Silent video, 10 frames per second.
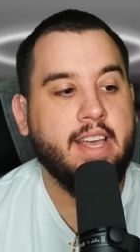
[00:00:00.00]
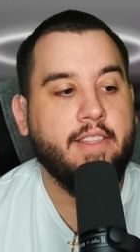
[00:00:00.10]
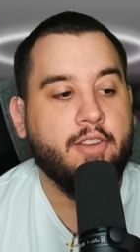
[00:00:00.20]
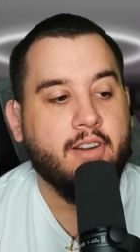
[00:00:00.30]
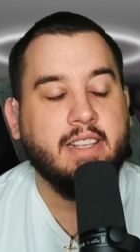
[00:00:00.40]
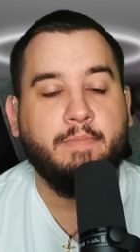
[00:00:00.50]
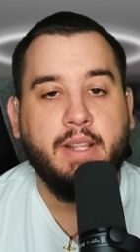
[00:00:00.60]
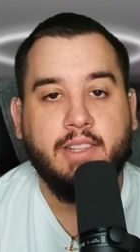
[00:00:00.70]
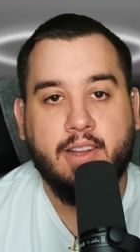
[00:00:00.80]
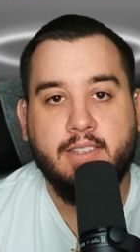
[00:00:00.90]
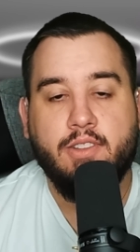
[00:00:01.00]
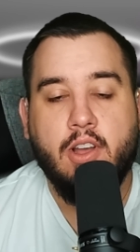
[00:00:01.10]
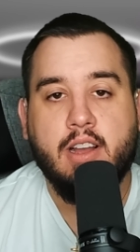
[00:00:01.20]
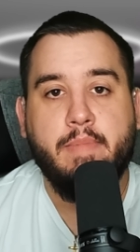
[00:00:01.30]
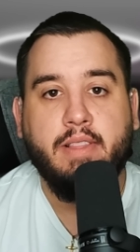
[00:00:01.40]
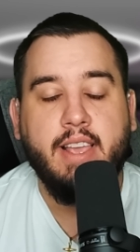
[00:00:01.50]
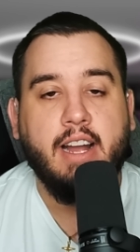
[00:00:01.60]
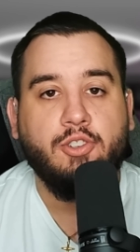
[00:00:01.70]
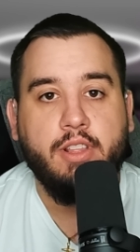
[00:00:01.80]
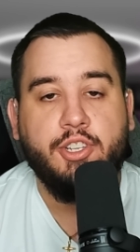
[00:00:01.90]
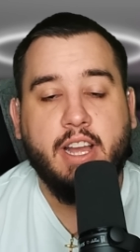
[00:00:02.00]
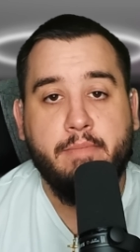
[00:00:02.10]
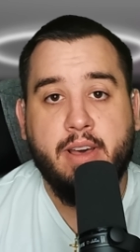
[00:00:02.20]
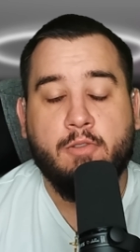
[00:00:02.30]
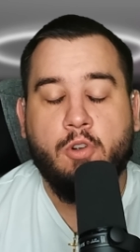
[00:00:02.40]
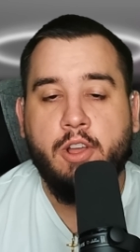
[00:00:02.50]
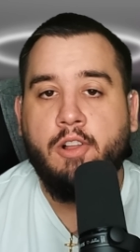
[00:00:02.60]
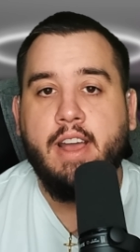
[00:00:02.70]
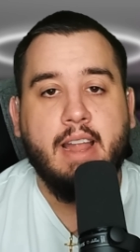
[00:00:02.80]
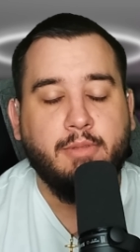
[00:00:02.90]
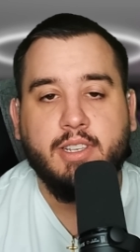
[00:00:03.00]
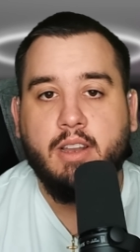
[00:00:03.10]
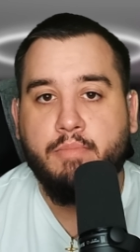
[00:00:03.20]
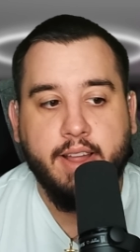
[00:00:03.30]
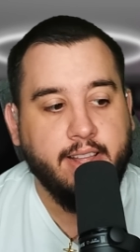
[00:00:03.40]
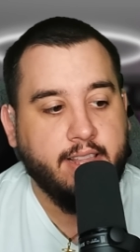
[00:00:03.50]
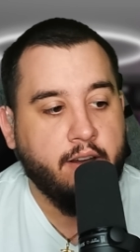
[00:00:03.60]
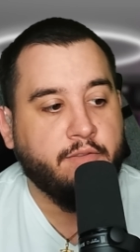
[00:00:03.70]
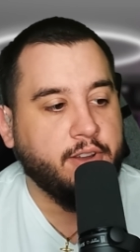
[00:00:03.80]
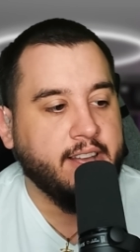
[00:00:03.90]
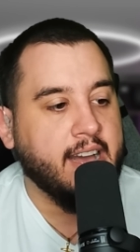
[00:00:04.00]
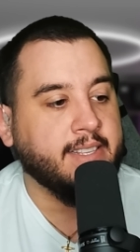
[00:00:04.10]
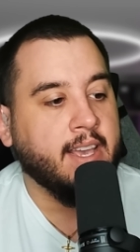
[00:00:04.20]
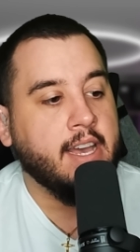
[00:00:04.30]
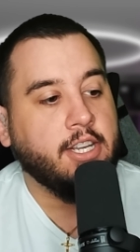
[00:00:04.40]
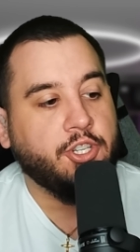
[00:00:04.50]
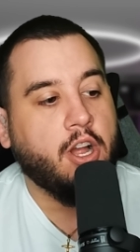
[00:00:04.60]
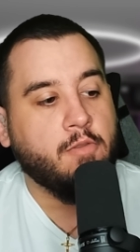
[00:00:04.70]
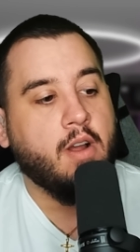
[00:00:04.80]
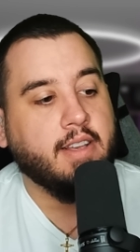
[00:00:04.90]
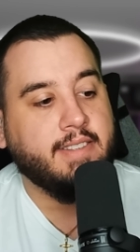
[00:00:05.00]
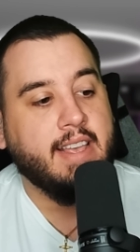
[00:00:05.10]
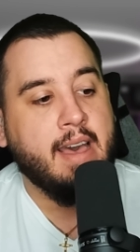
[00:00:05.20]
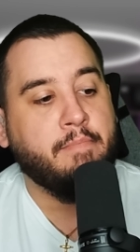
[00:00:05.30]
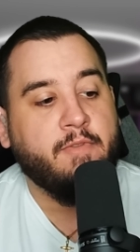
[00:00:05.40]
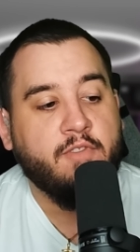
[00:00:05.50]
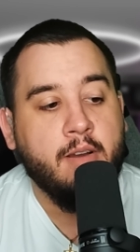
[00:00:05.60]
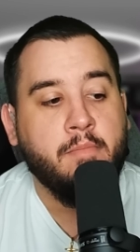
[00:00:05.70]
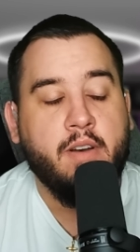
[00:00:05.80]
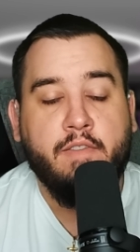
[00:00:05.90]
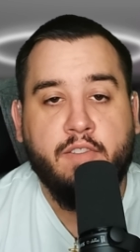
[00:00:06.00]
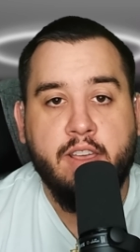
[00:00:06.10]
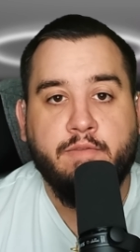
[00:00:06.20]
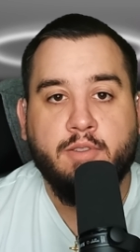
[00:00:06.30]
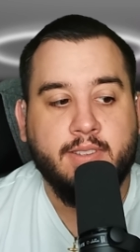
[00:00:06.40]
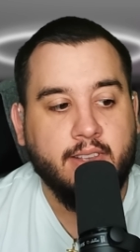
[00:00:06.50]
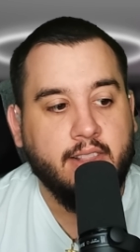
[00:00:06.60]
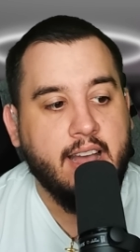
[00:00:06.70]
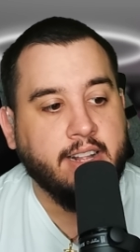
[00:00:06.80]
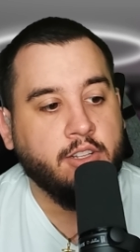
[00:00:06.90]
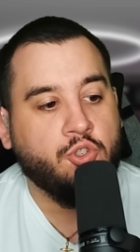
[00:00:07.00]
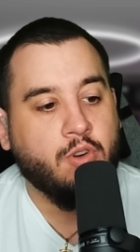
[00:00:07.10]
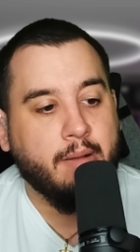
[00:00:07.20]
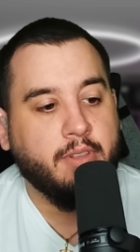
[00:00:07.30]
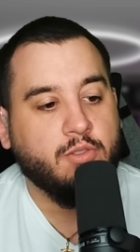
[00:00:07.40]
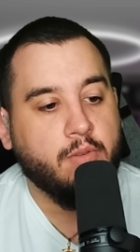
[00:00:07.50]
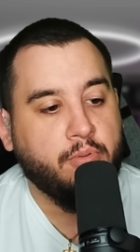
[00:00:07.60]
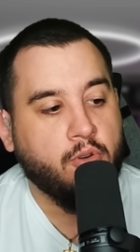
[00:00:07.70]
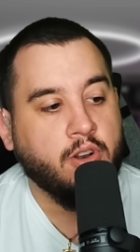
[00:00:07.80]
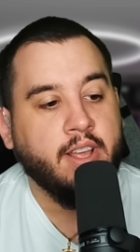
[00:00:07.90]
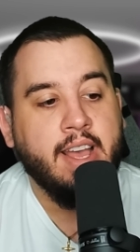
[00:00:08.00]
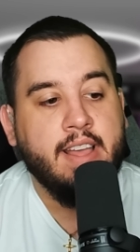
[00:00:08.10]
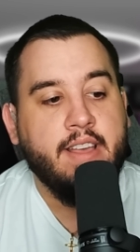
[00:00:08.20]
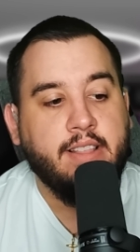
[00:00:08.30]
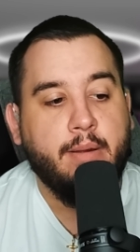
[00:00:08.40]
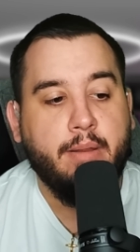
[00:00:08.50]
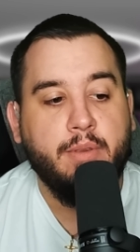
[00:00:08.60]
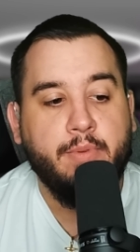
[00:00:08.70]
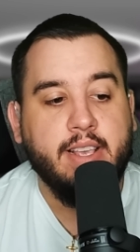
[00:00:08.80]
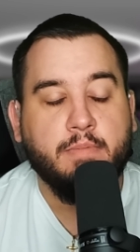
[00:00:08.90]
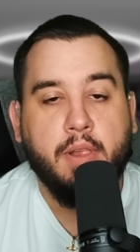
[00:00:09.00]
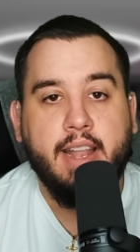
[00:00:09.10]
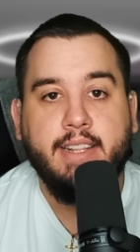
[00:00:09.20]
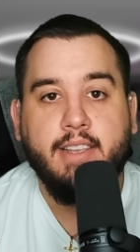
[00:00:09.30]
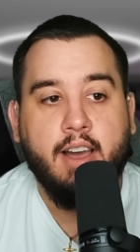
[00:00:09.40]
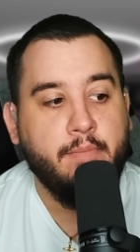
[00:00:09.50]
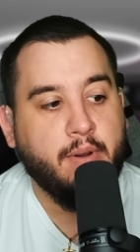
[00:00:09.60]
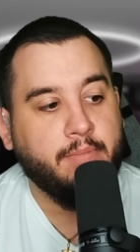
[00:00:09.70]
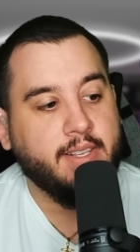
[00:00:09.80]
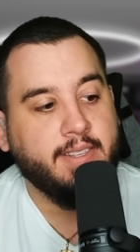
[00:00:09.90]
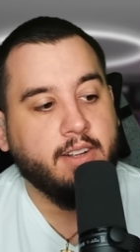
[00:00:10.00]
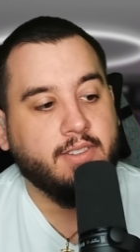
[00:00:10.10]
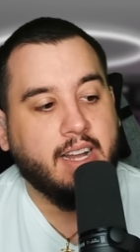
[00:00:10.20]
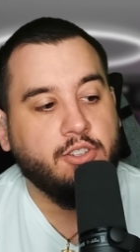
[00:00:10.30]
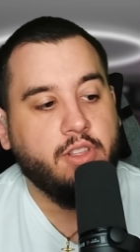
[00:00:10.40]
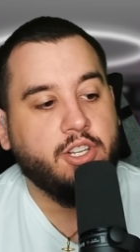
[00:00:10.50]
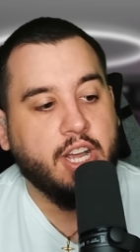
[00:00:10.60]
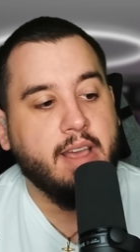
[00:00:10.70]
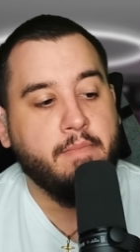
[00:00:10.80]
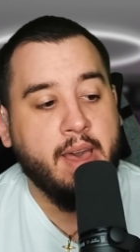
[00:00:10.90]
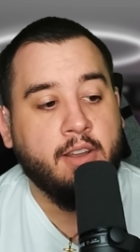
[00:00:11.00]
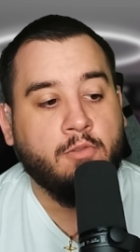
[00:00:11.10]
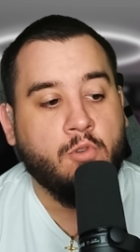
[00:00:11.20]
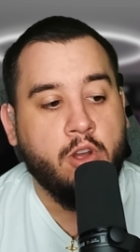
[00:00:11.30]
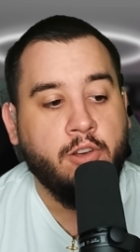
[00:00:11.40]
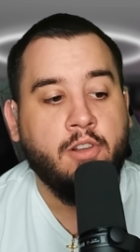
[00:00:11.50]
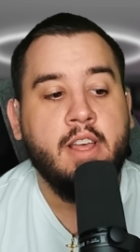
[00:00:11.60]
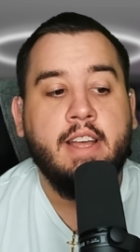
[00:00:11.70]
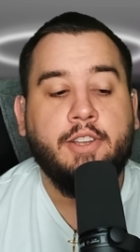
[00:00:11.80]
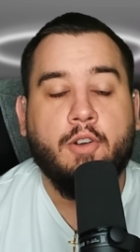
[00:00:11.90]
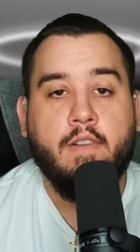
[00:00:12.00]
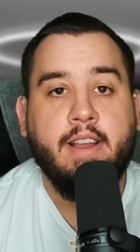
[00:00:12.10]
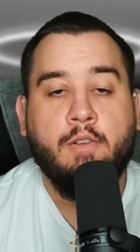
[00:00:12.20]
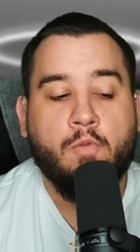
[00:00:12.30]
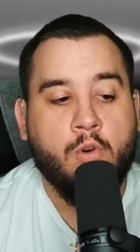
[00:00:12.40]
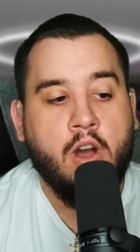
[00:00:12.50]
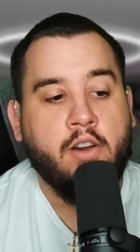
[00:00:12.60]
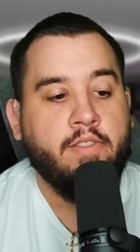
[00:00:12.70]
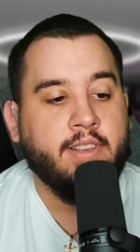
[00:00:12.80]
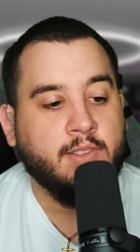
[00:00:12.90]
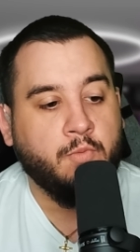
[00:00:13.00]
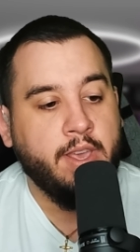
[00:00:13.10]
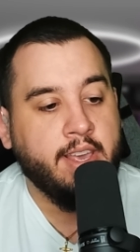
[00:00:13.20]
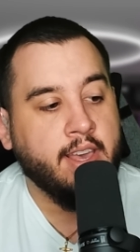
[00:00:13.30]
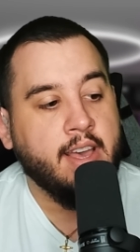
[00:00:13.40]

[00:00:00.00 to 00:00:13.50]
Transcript: there has been tons of talk about the Andre the Giant Battle Royal, and I'm just going to break it down for you guys. Sean Ross Sapp from Fightful Select dropped this report that WWE is planning to hype up this year's Andre the Giant Battle Royal during Raw this week.